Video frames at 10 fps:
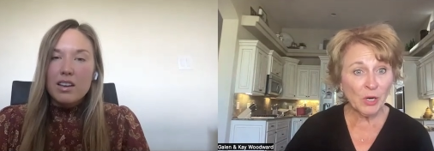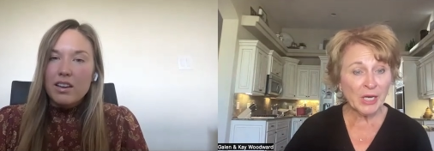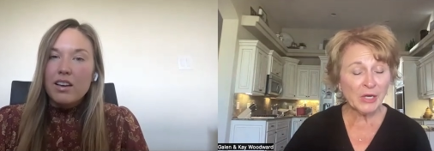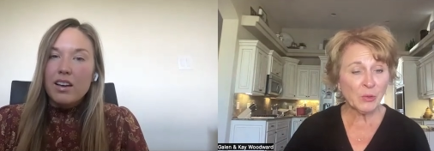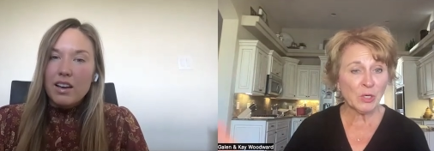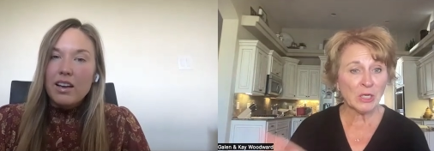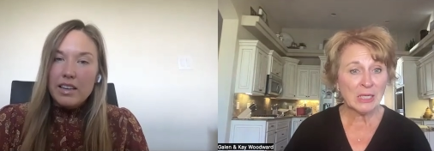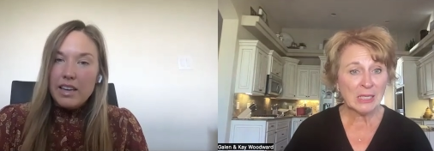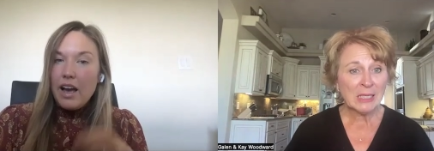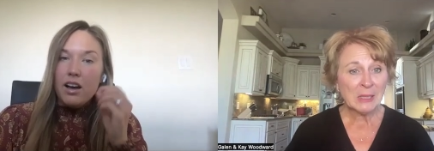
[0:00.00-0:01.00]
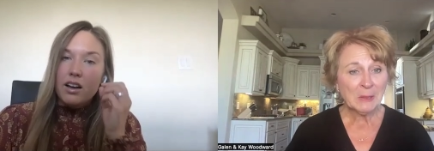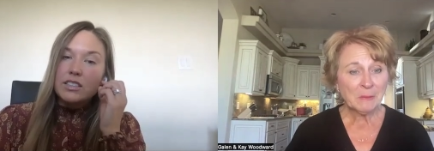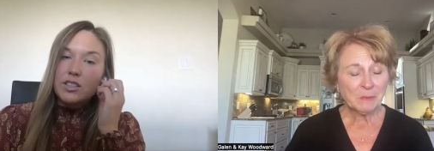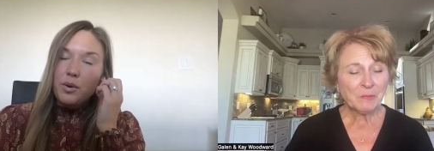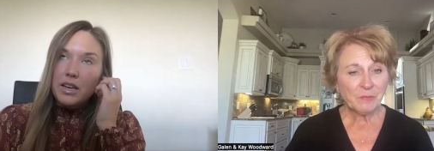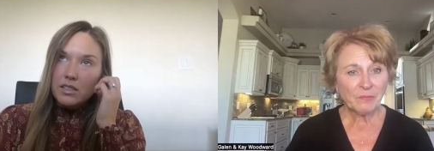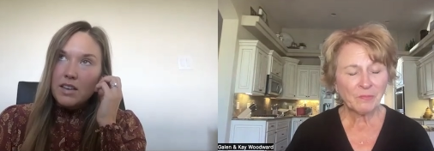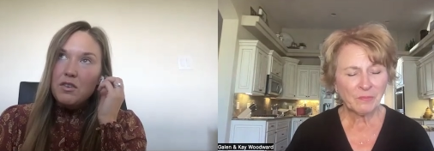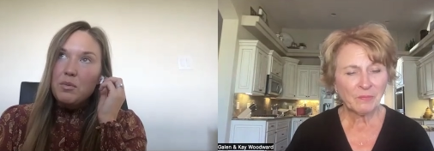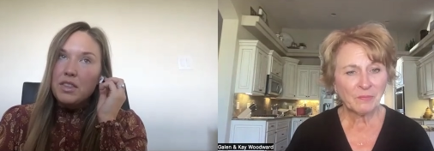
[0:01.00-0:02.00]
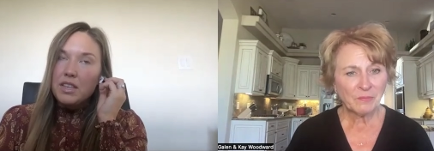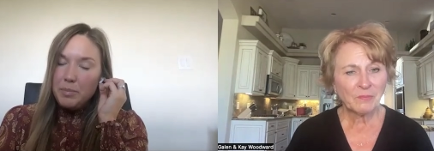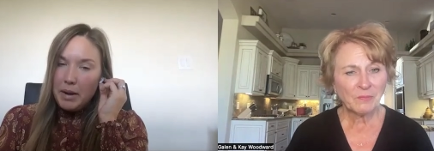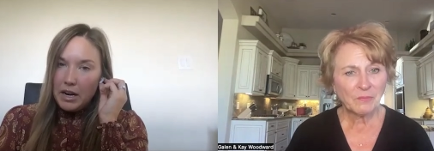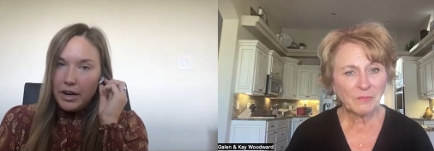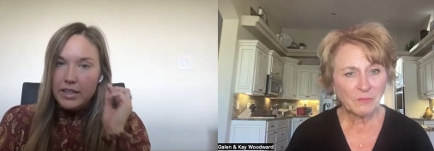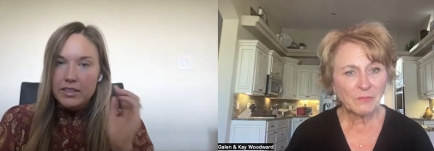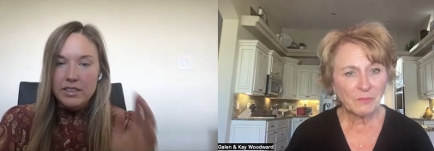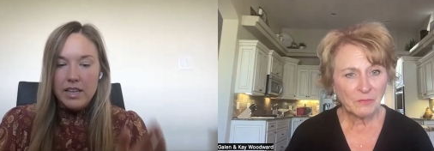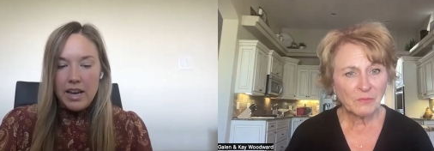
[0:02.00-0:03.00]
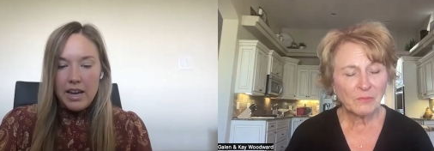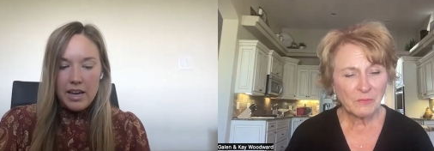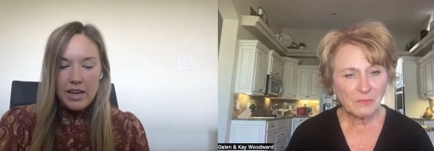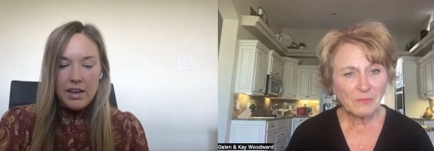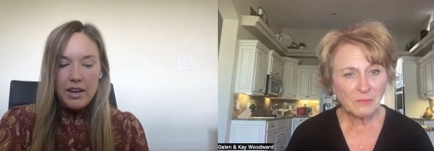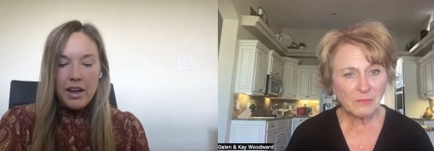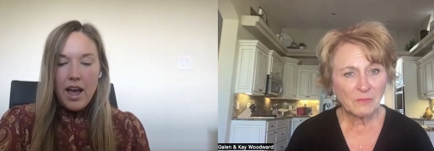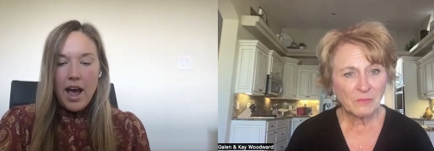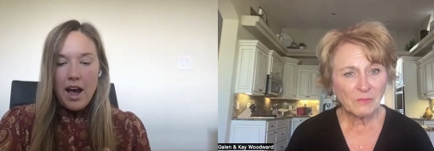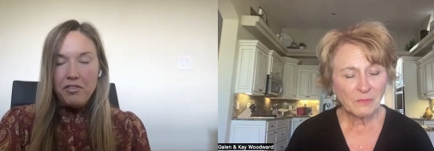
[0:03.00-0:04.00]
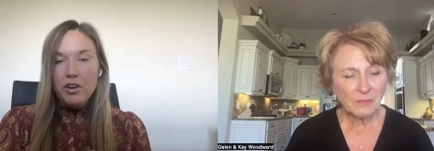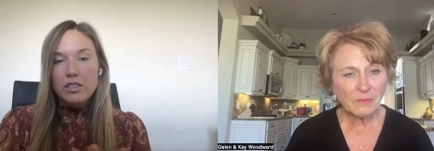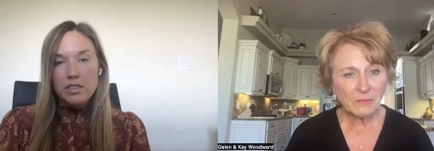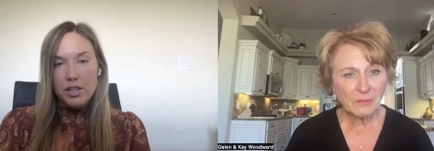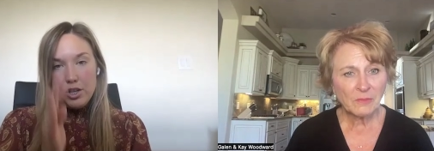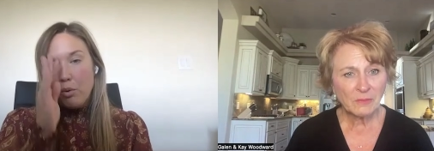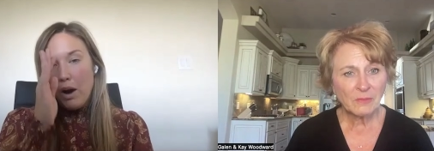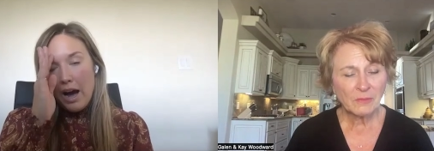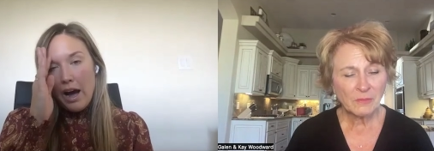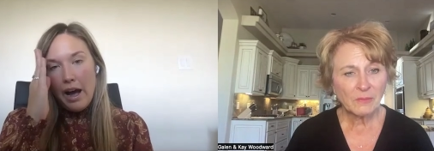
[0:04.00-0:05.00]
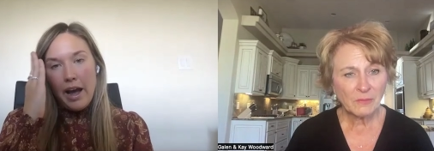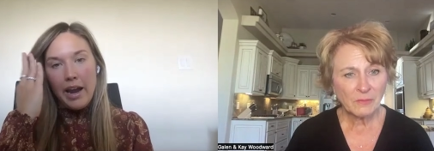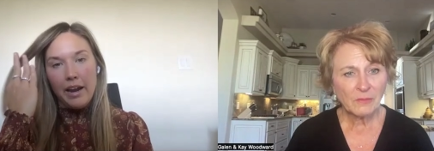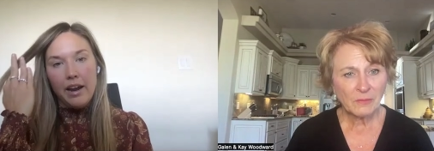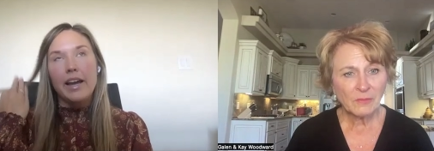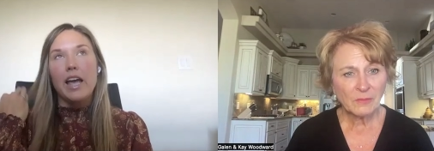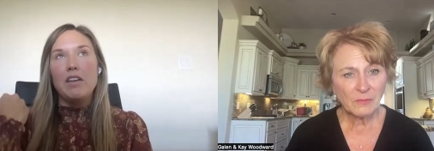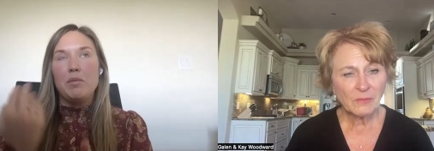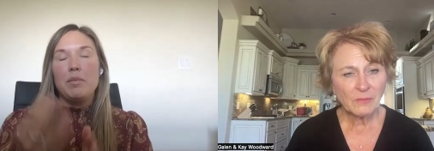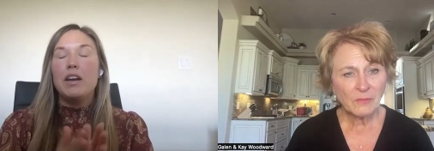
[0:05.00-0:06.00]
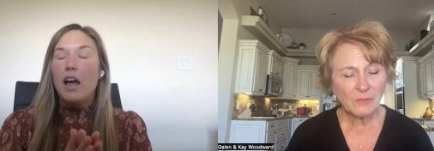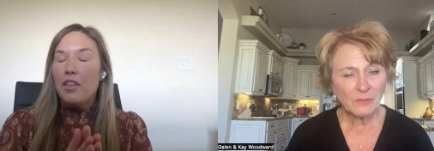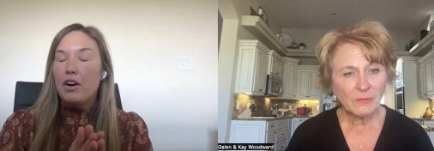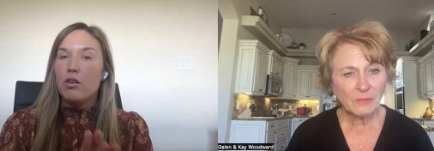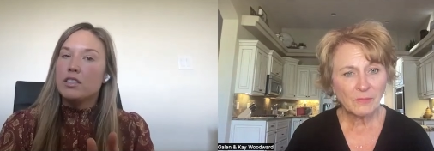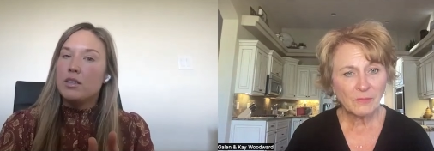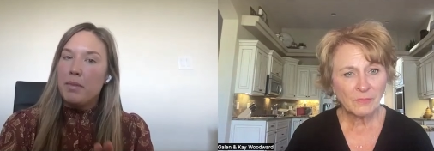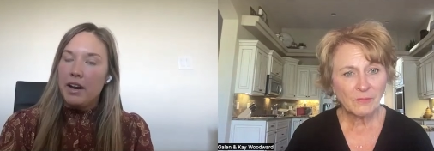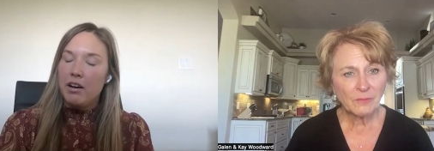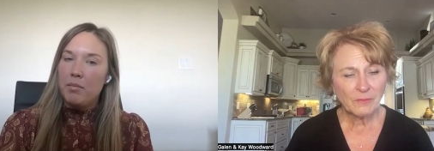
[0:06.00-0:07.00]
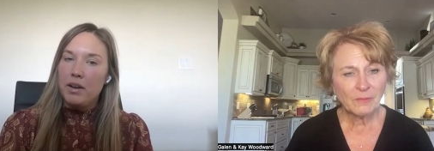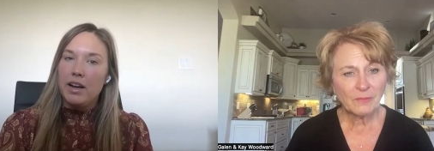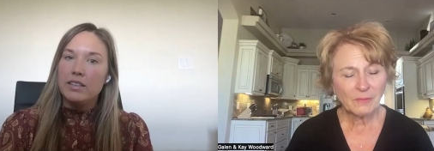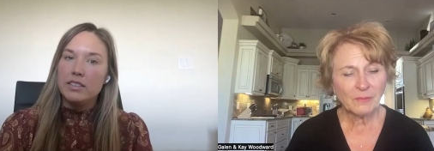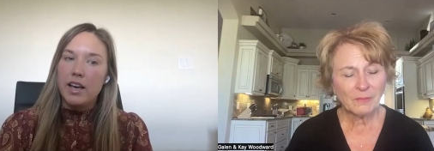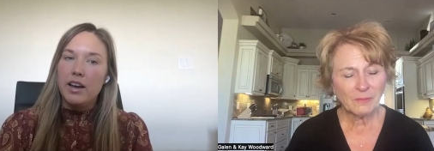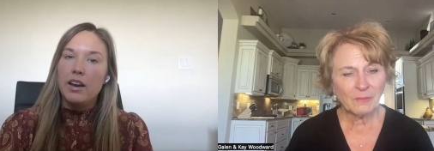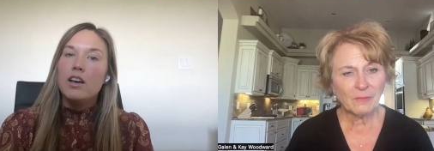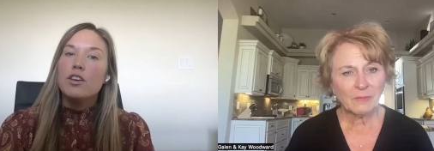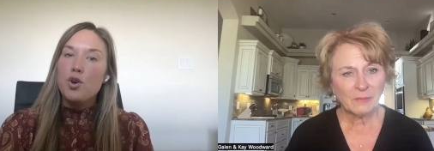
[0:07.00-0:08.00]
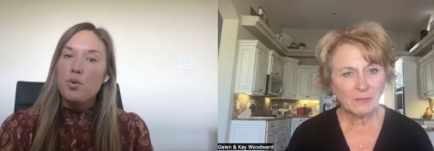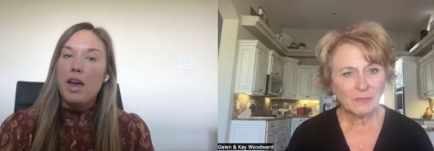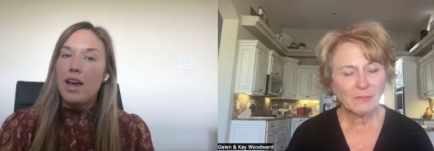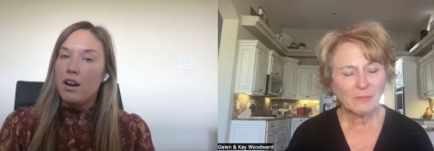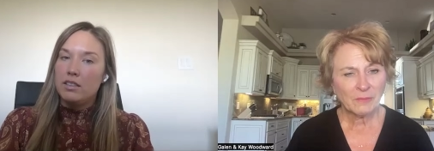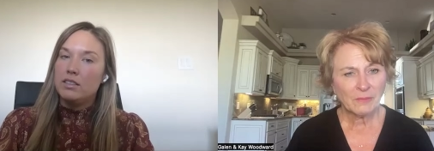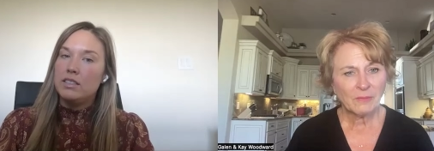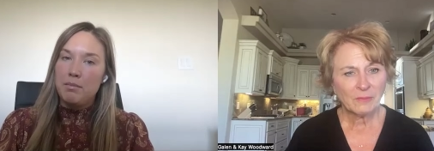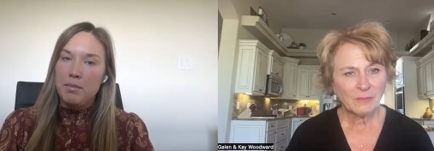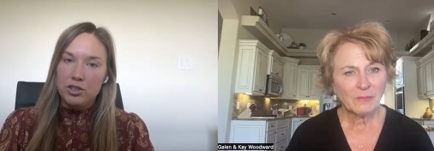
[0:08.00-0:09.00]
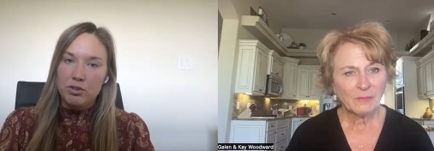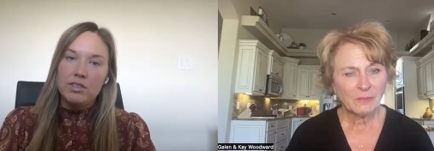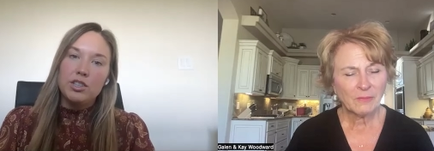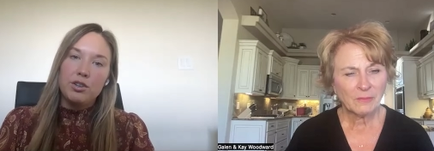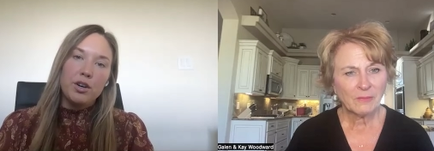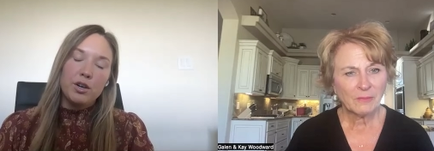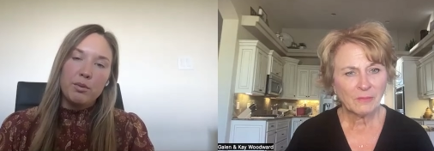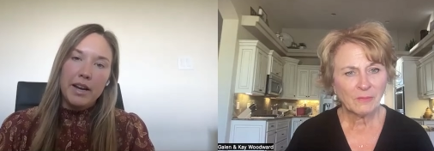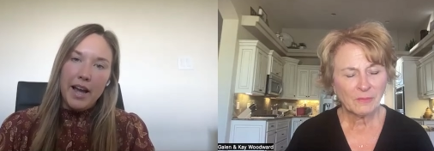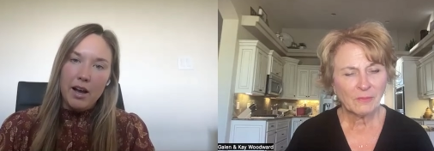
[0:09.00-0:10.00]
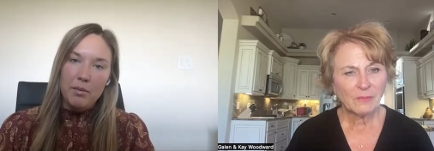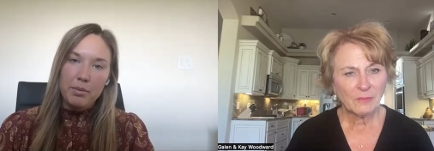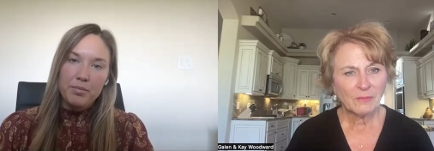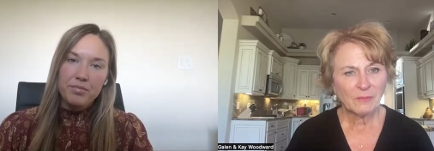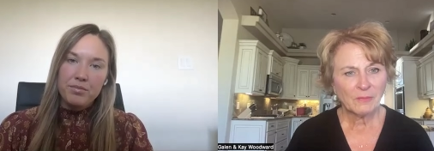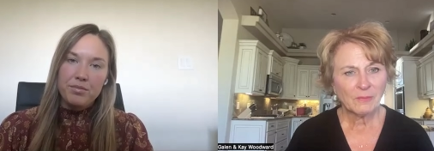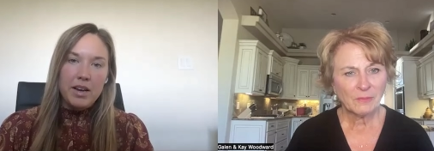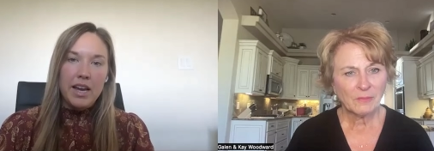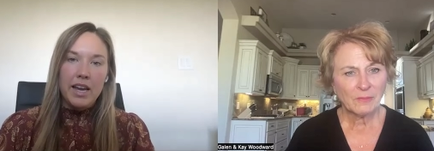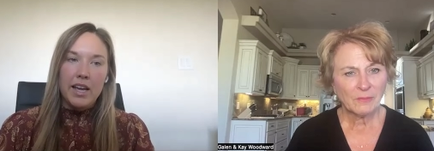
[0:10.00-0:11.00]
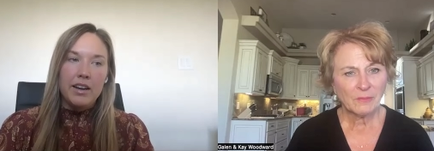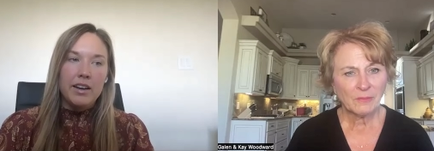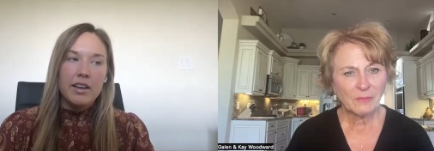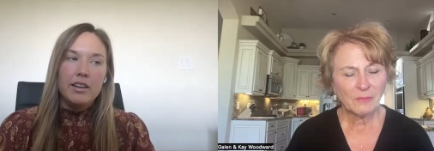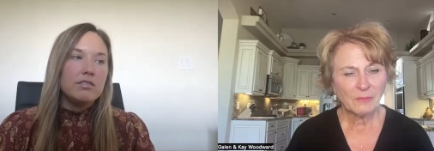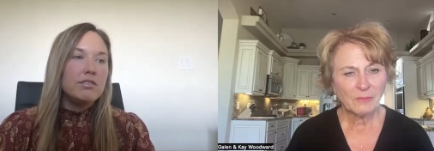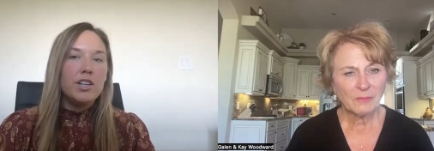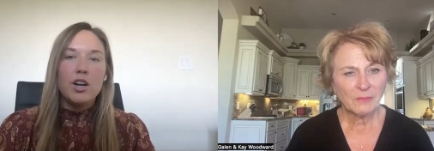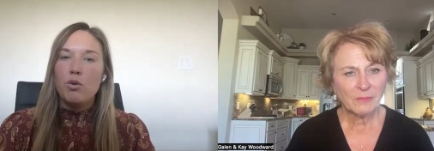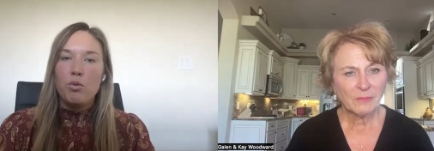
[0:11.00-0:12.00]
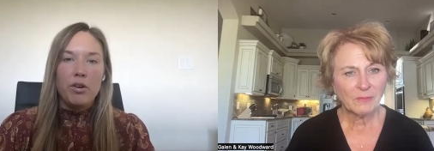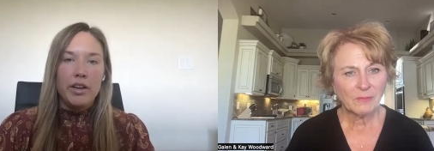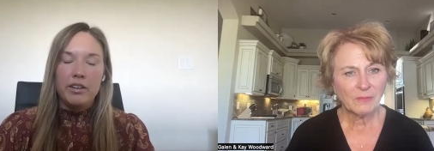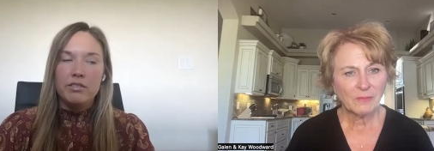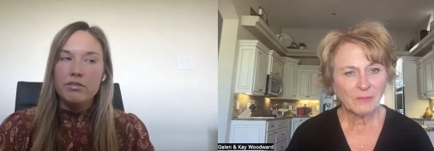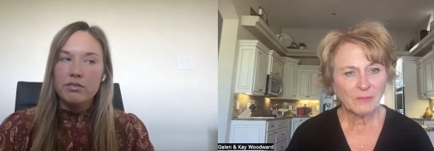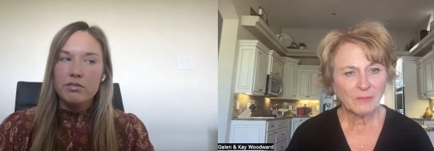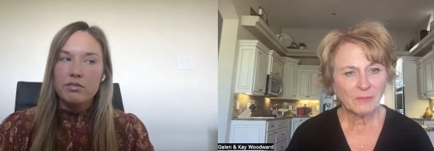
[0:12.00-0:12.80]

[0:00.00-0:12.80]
Speaker 1: point, or yeah? So he's living with his parents, and after his DUI, I gave him another ultimatum and I said, You cannot see Mitchell until you go to rehab. And no one